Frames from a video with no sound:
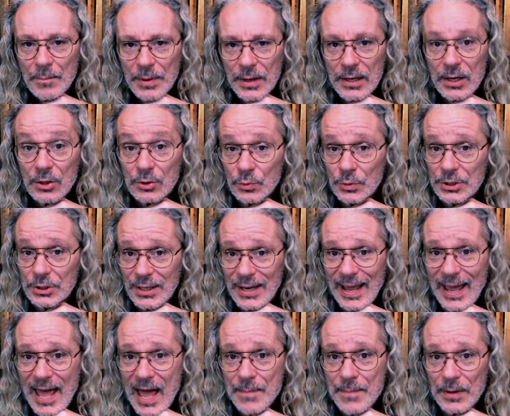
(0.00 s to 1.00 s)
But here's what's going
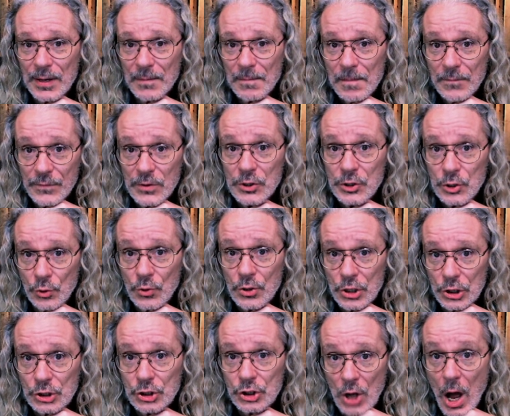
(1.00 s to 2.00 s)
to happen. If you do
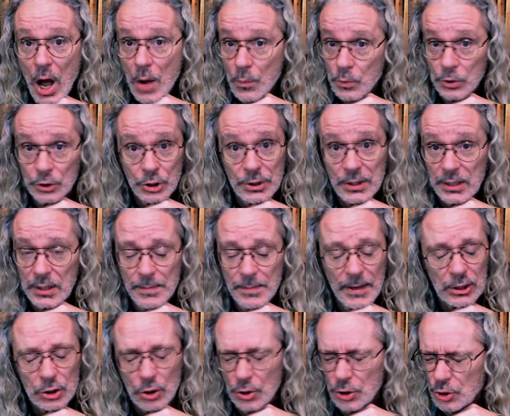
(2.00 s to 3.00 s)
a good job, which you need to
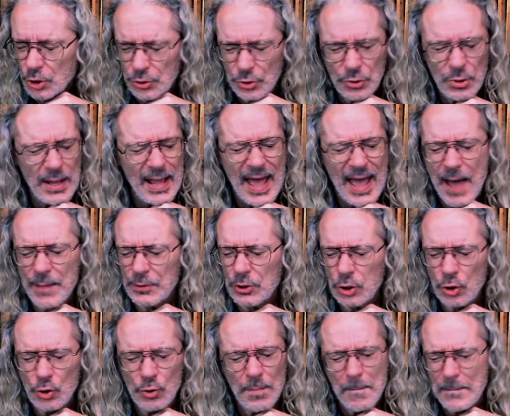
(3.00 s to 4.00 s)
make sure you do the
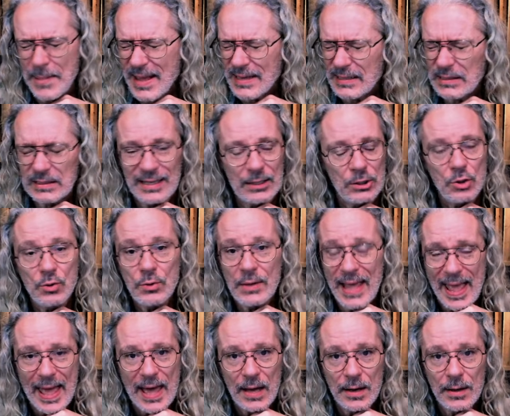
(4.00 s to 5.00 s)
absolute best that you
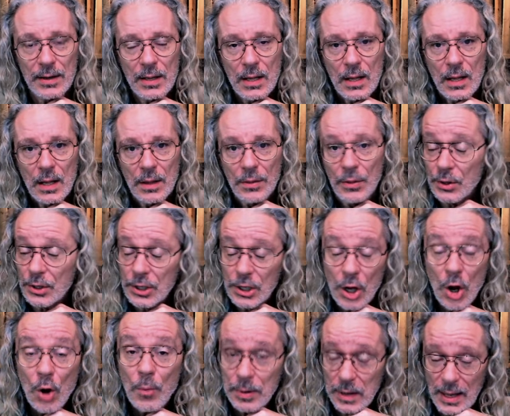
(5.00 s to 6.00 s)
can, they're going
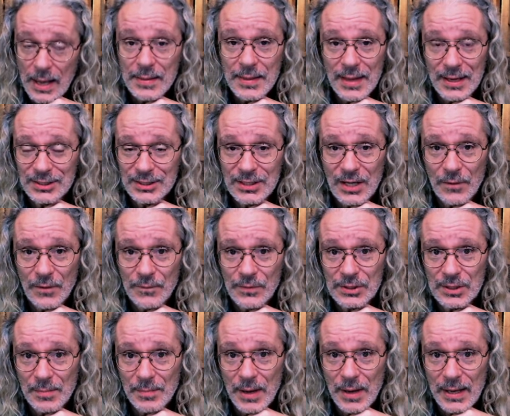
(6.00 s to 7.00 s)
to go play that stuff
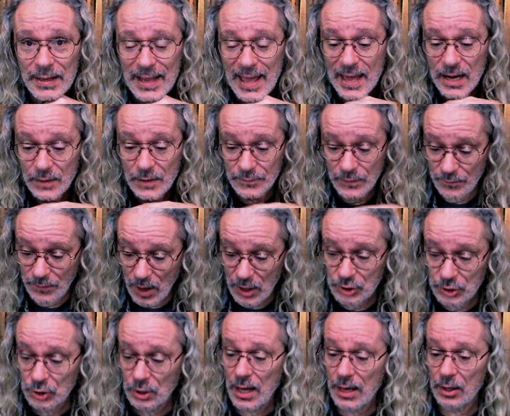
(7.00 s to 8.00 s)
for somebody. And if you've
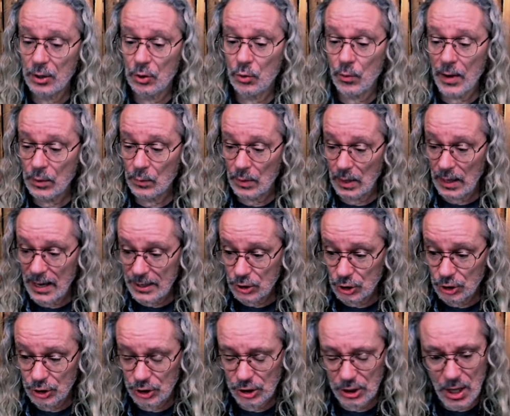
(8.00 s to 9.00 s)
also got a great
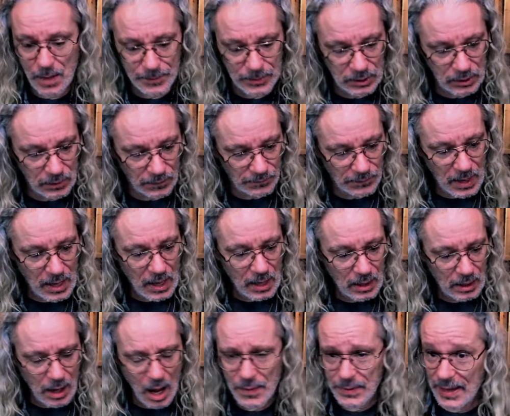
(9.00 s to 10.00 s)
relationship and you've
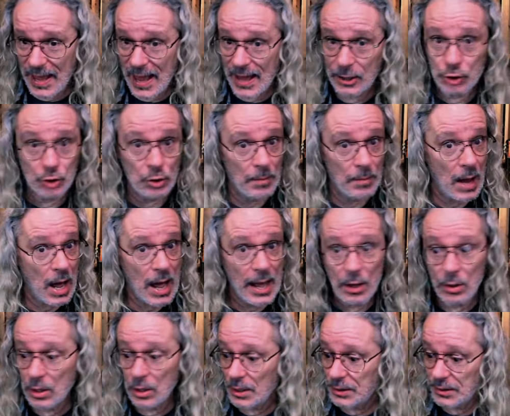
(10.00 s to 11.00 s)
gone the extra
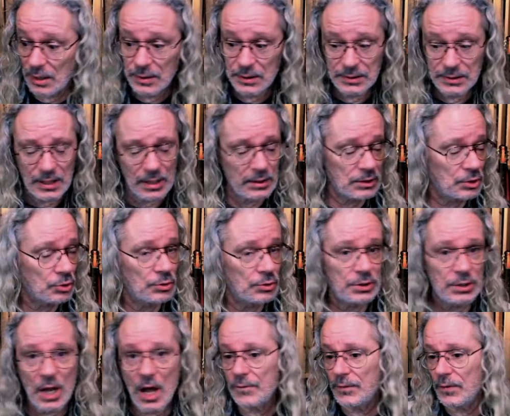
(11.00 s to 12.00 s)
mile and done this extra
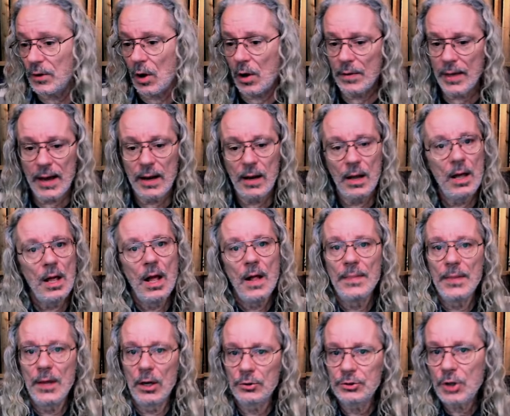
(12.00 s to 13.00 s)
stuff and all that,
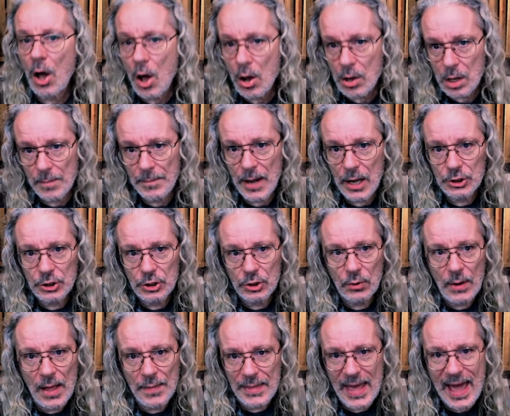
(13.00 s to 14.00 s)
they'll talk about
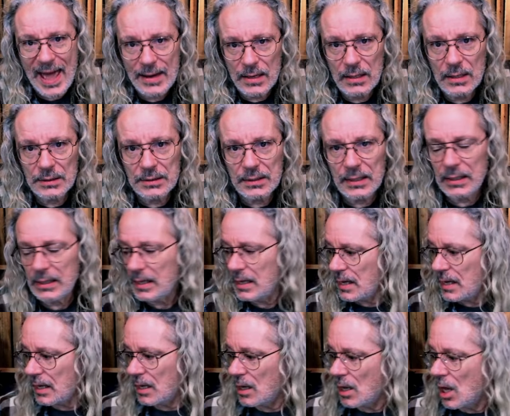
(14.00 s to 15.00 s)
you. And that is the
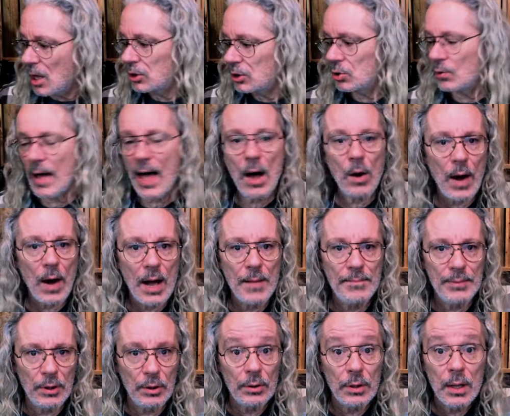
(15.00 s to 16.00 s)
key to how I
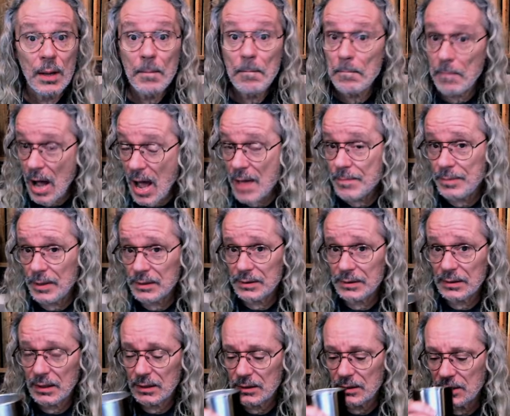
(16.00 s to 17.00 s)
built my
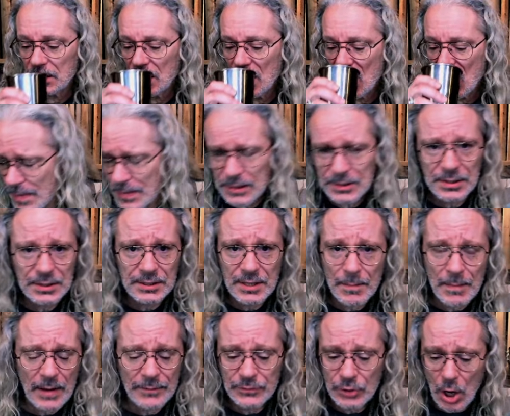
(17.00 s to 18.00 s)
business. And this is
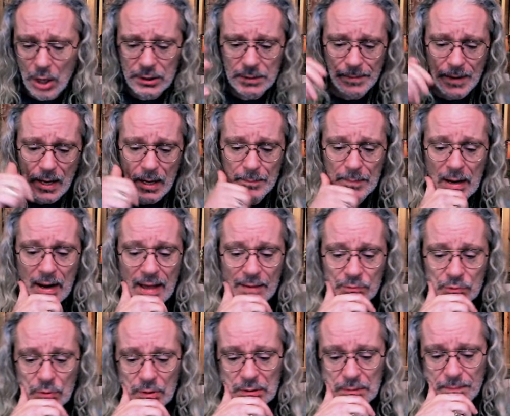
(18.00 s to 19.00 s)
something I've talked about on my
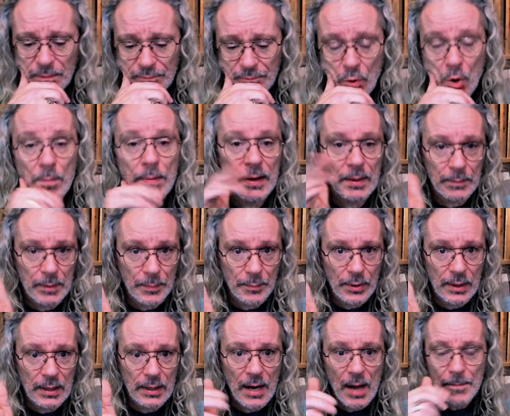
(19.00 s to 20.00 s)
live streams before, but I'm going to
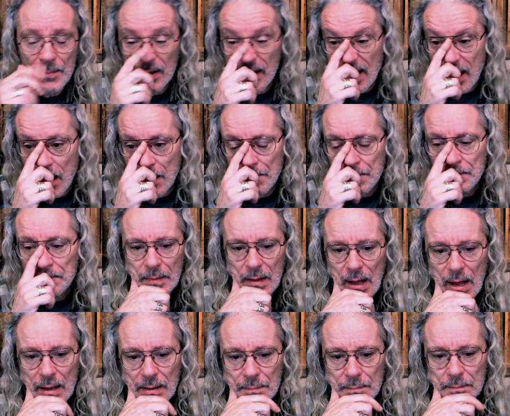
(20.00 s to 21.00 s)
bring it up again.
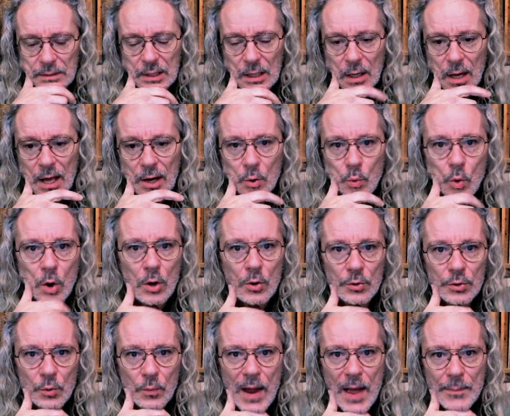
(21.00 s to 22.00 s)
I did a lot of
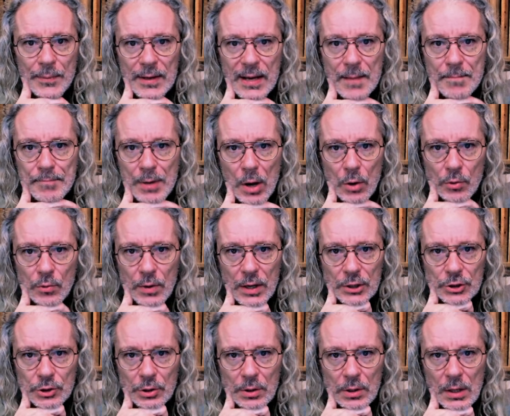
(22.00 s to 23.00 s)
work with a rapper named Bone
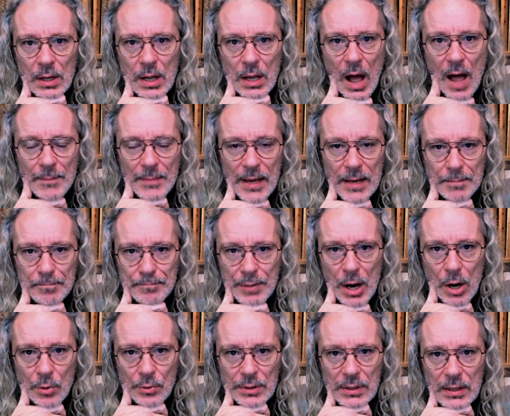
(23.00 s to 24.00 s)
Crusher. I met
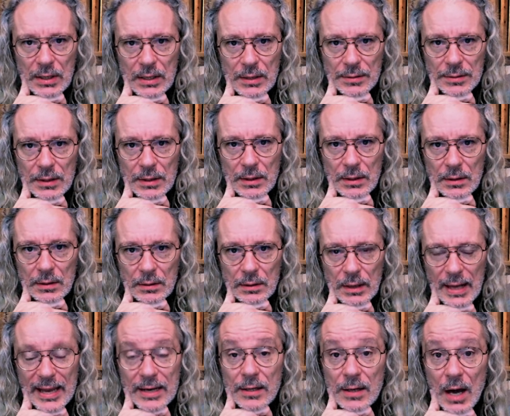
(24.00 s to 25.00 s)
Bone in the
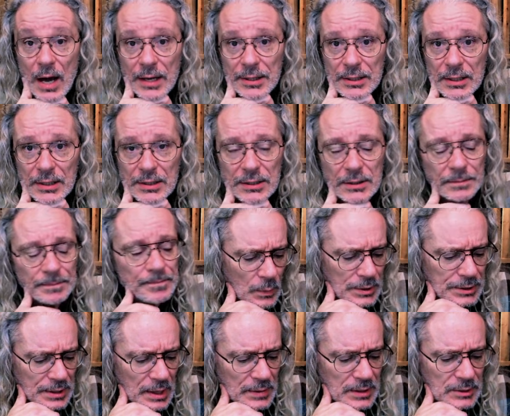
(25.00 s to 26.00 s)
late 90s.
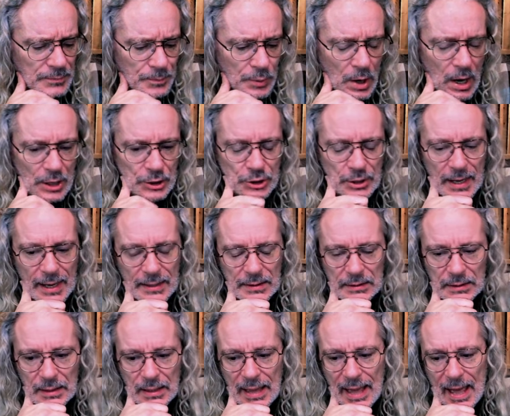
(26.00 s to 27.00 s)
We'd done this
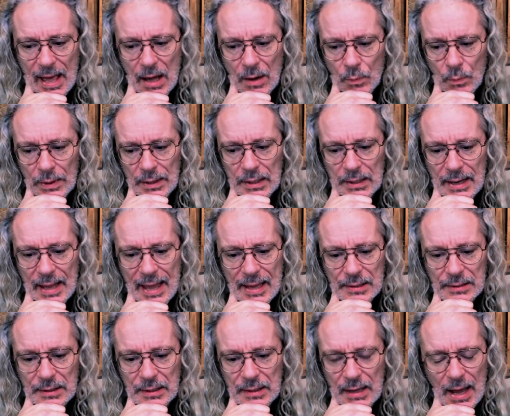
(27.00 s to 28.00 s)
project, and when it
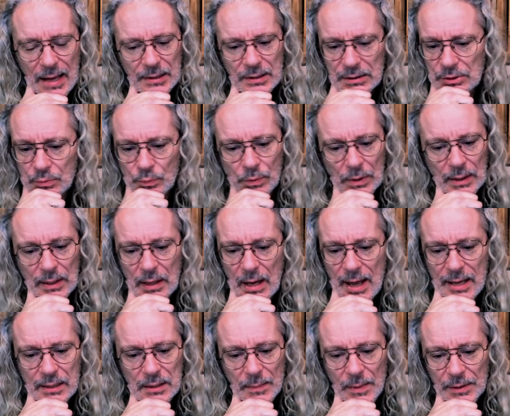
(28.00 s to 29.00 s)
ended, I just really
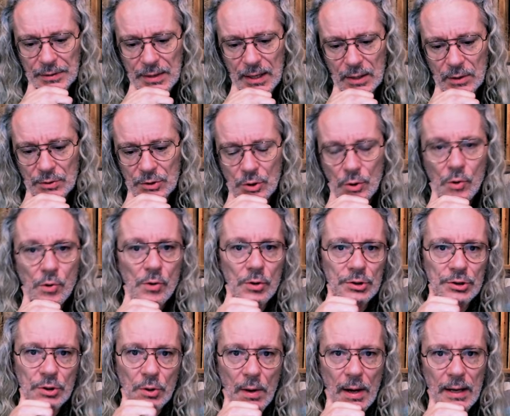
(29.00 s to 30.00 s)
liked him. I thought he was
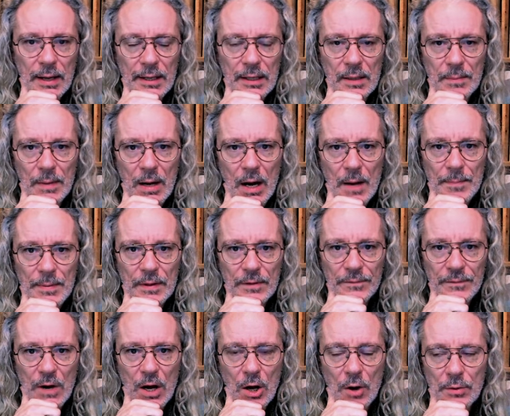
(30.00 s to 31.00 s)
cool. So I hit him up on
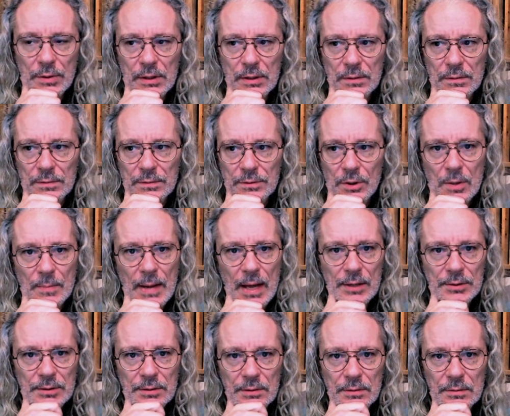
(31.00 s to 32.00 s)
the phone and took him
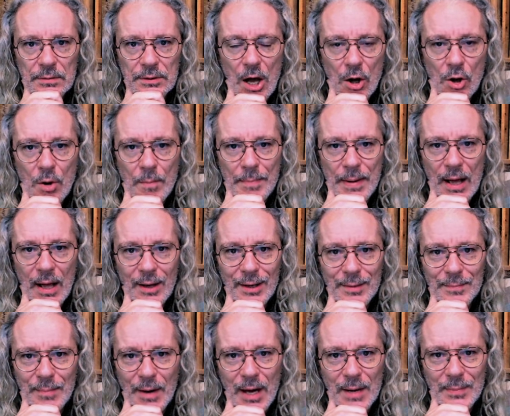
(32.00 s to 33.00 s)
out to Taco
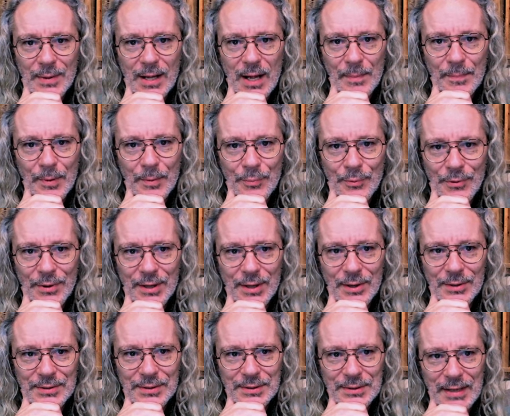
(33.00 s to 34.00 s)
Bell and bought him a couple of
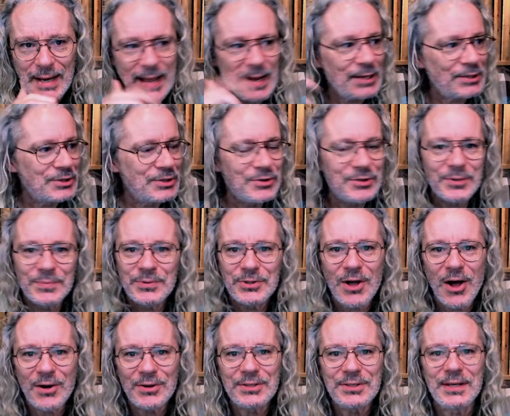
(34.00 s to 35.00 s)
burritos and said, Hey, let's do some
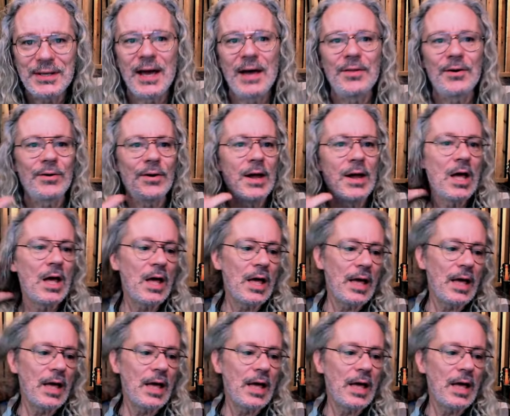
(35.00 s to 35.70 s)
songs together.